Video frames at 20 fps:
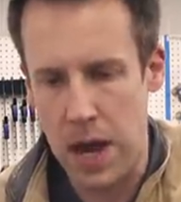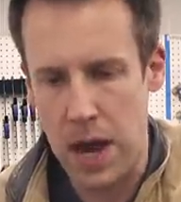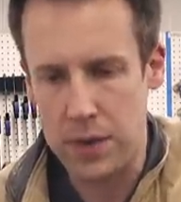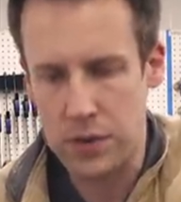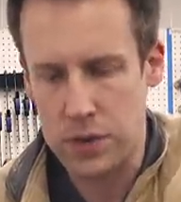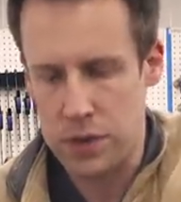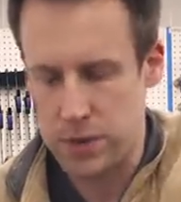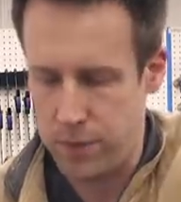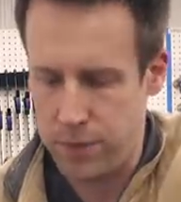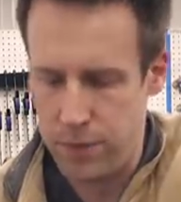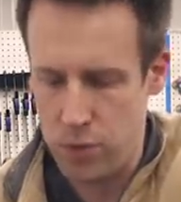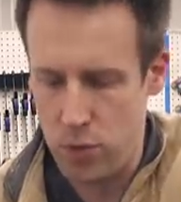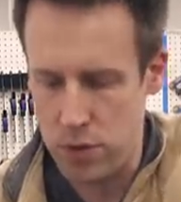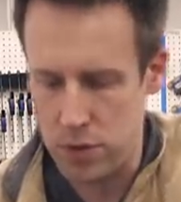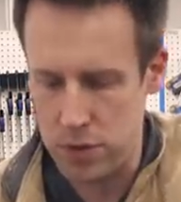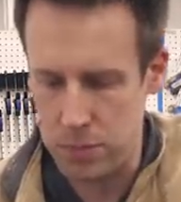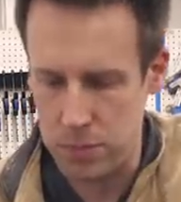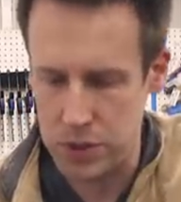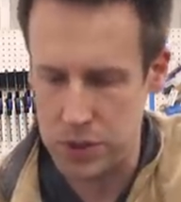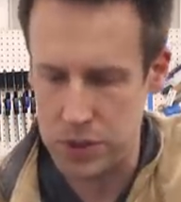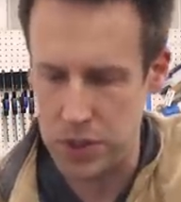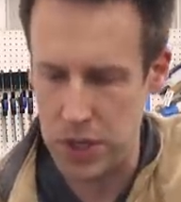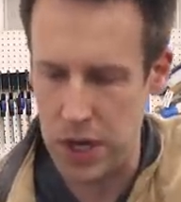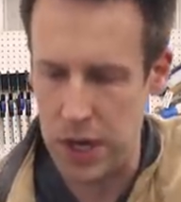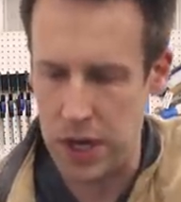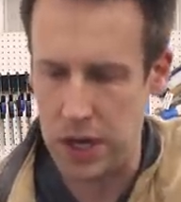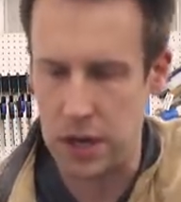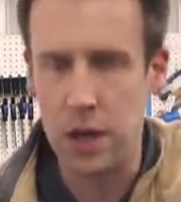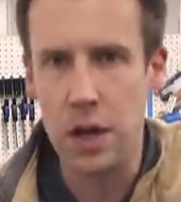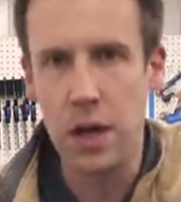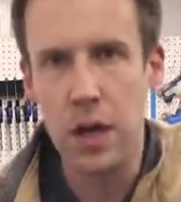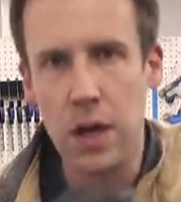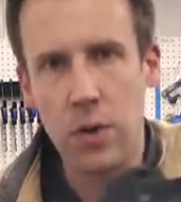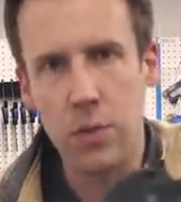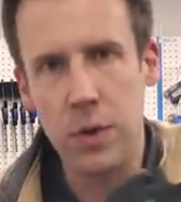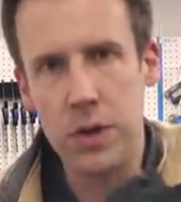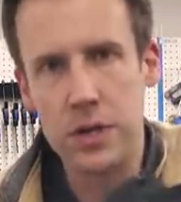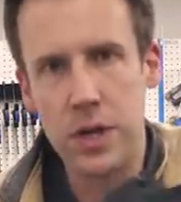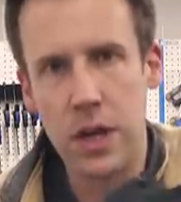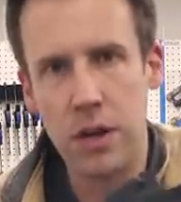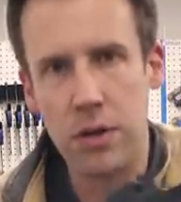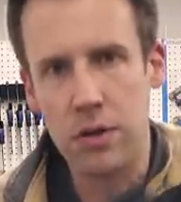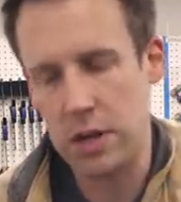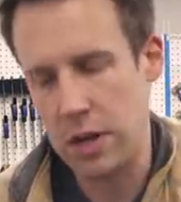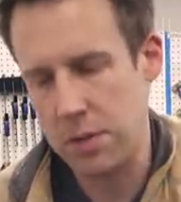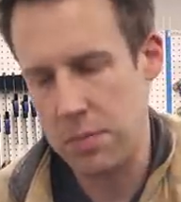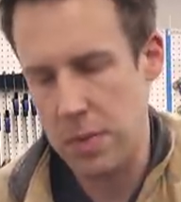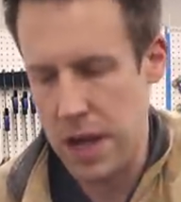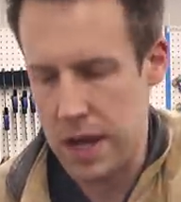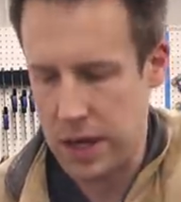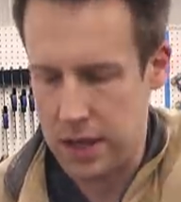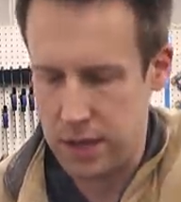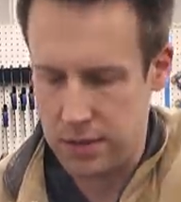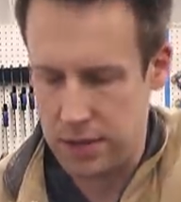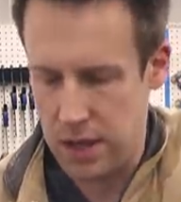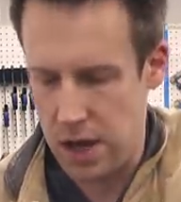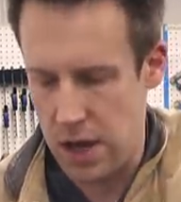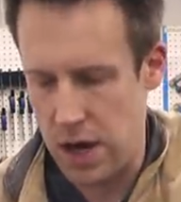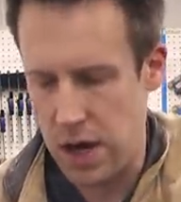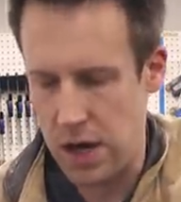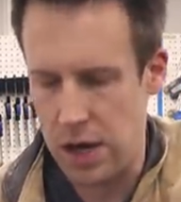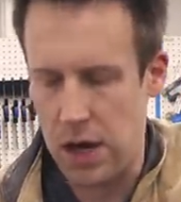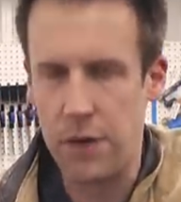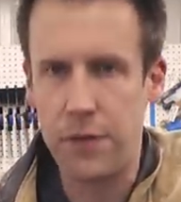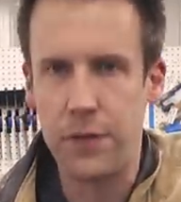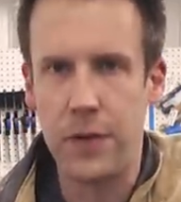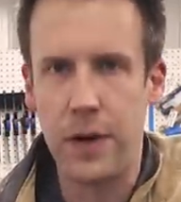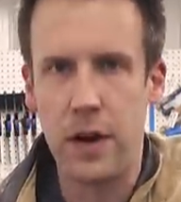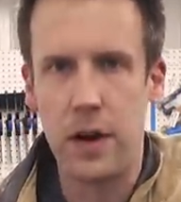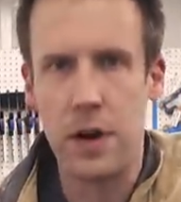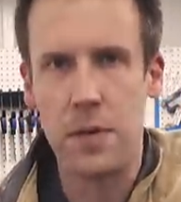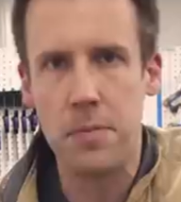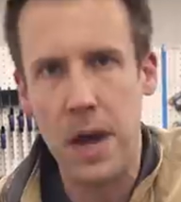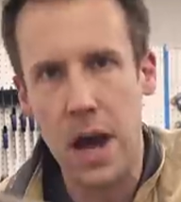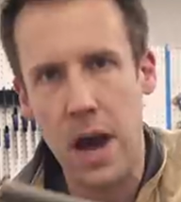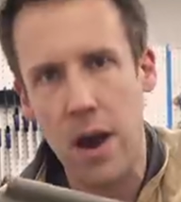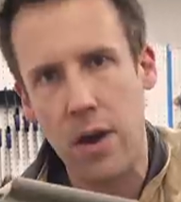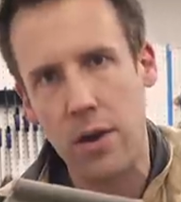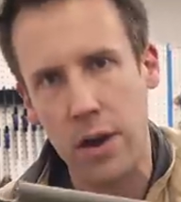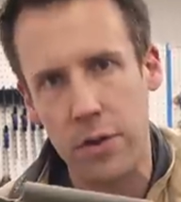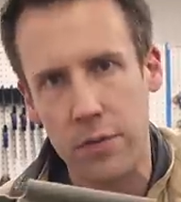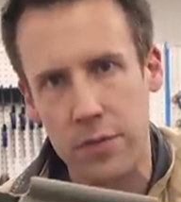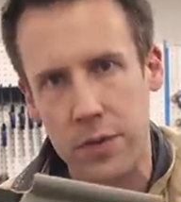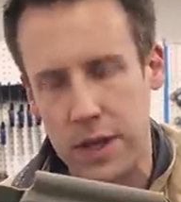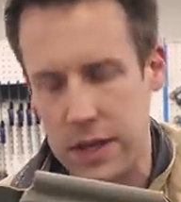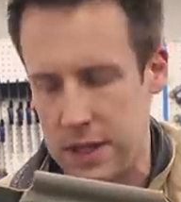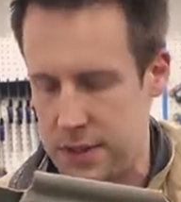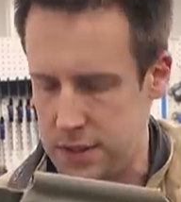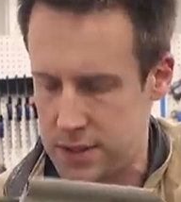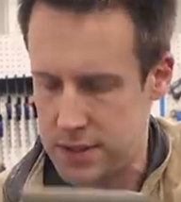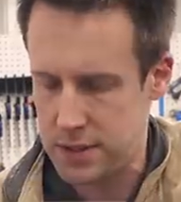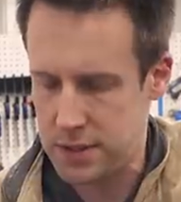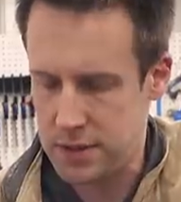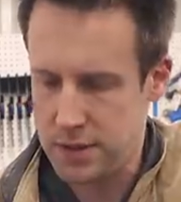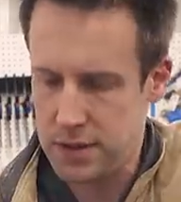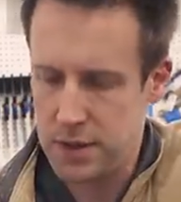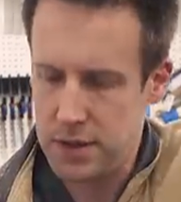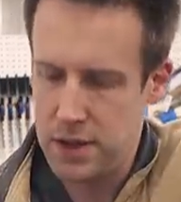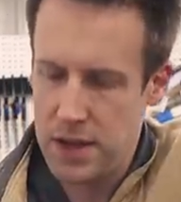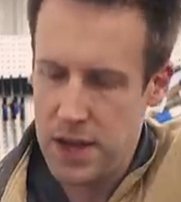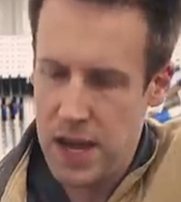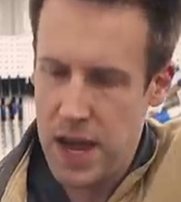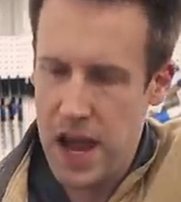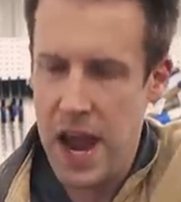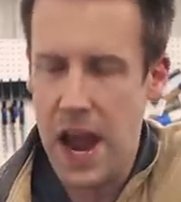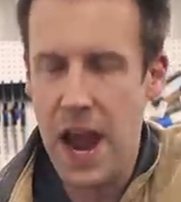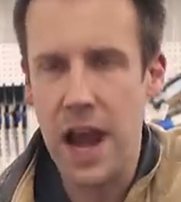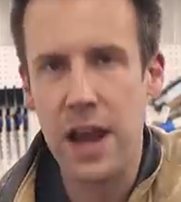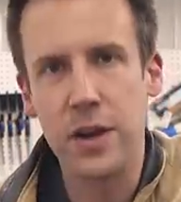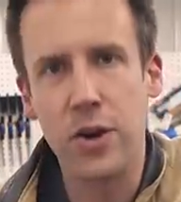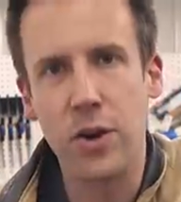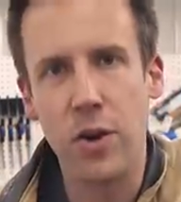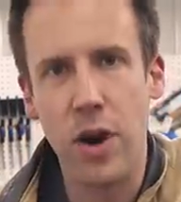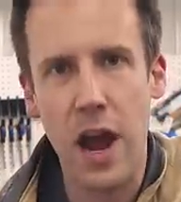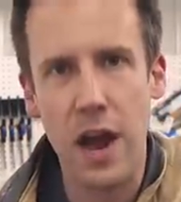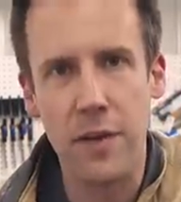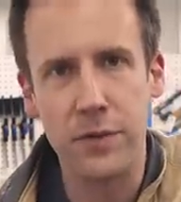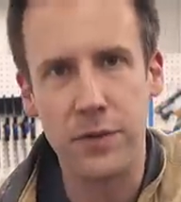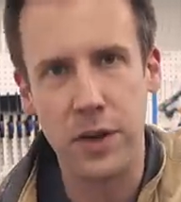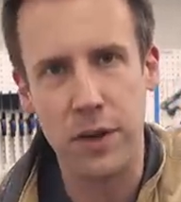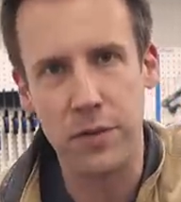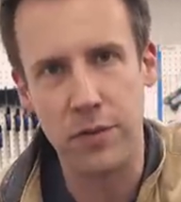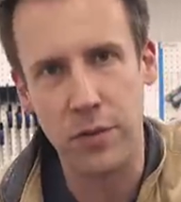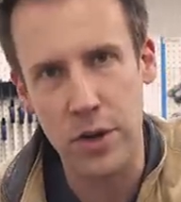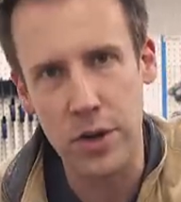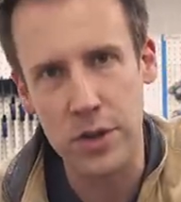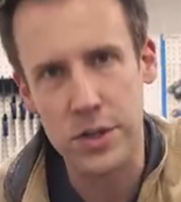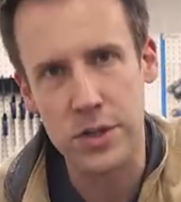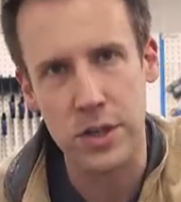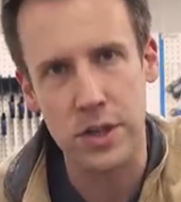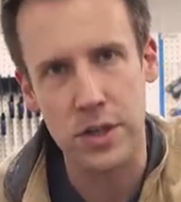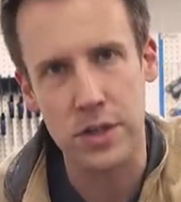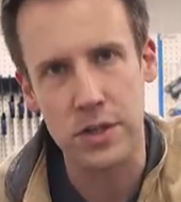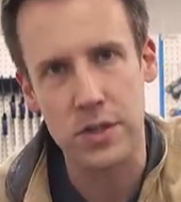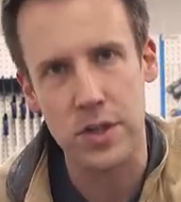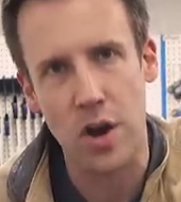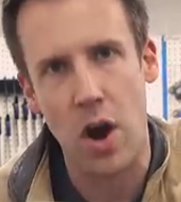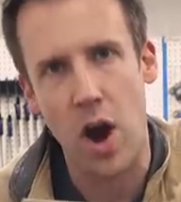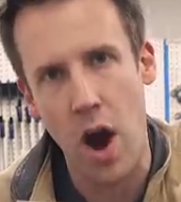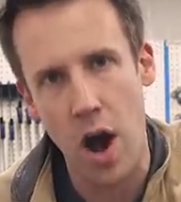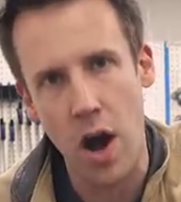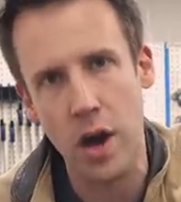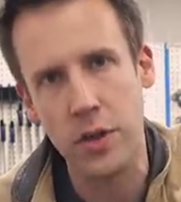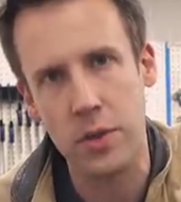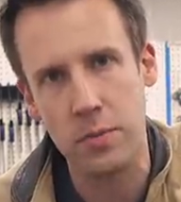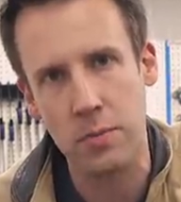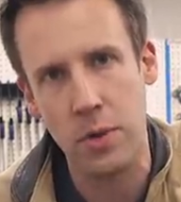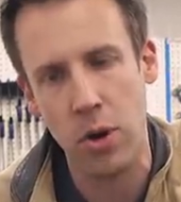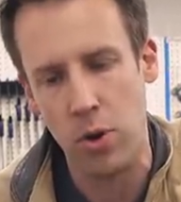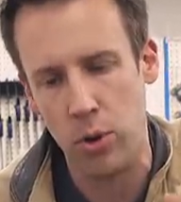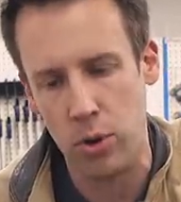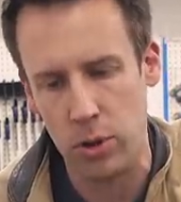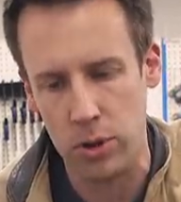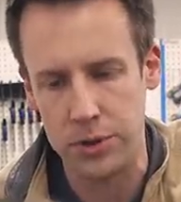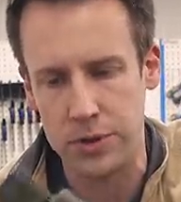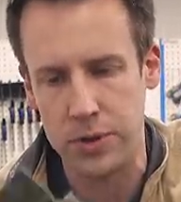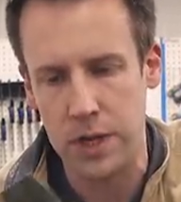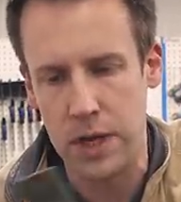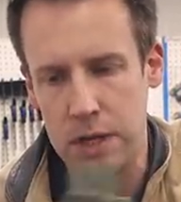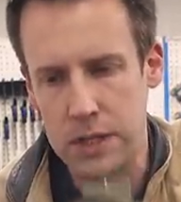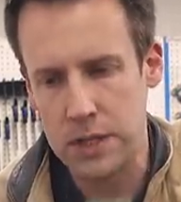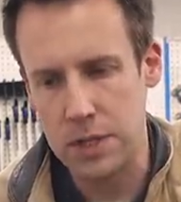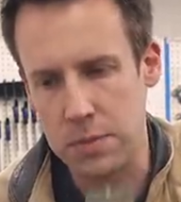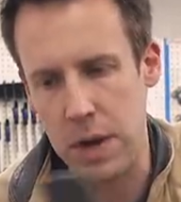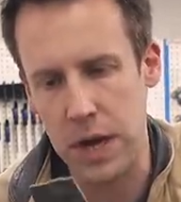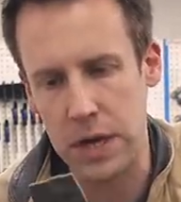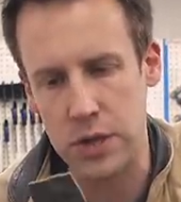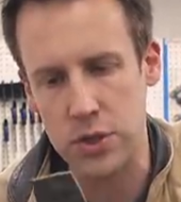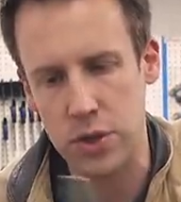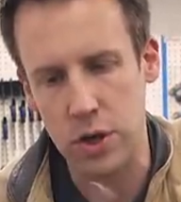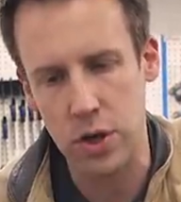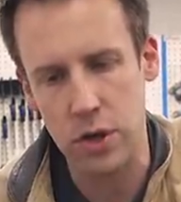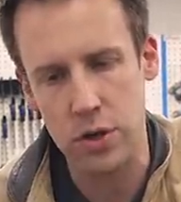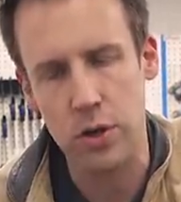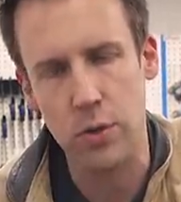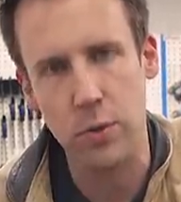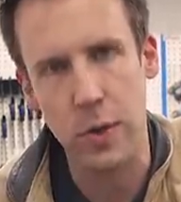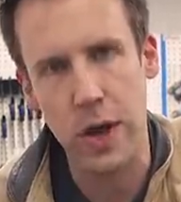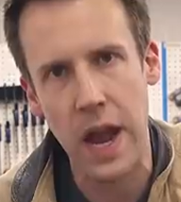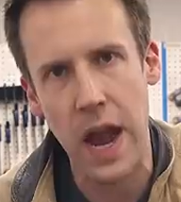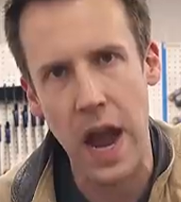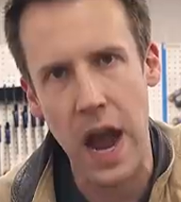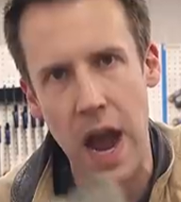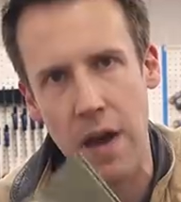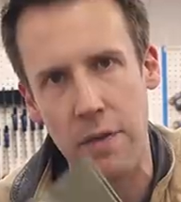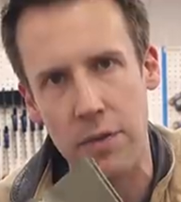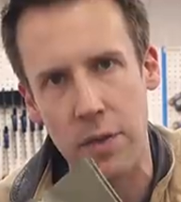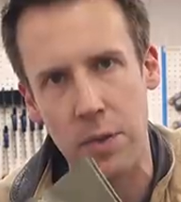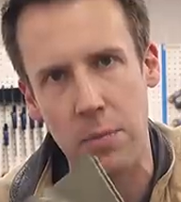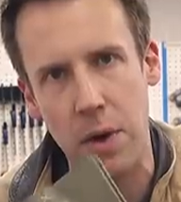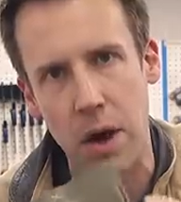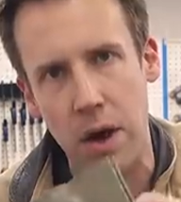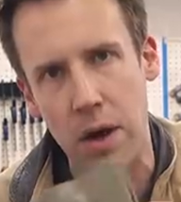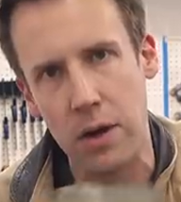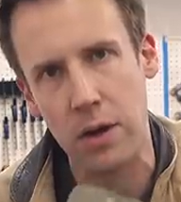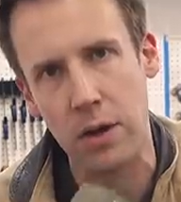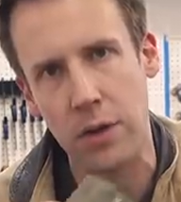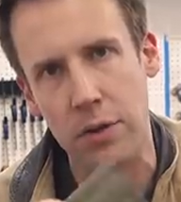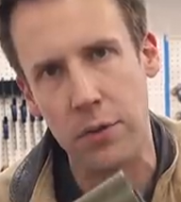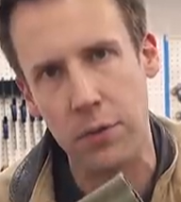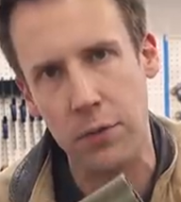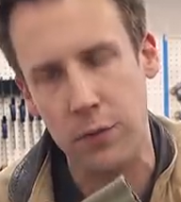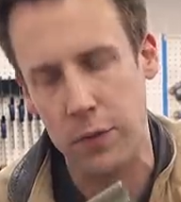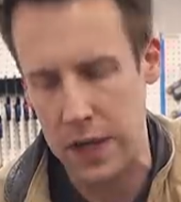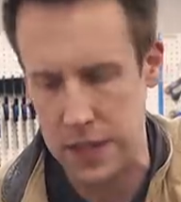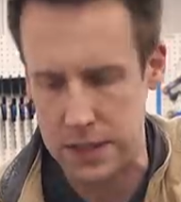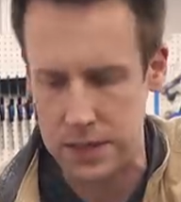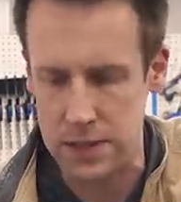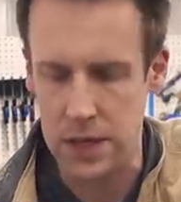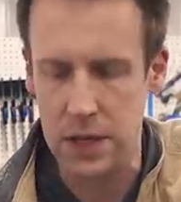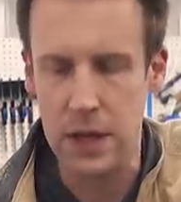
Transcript: paths for the machine, we generally make uh, a fair amount of these handcrafted versions on the mold to make sure that have the model, the fit,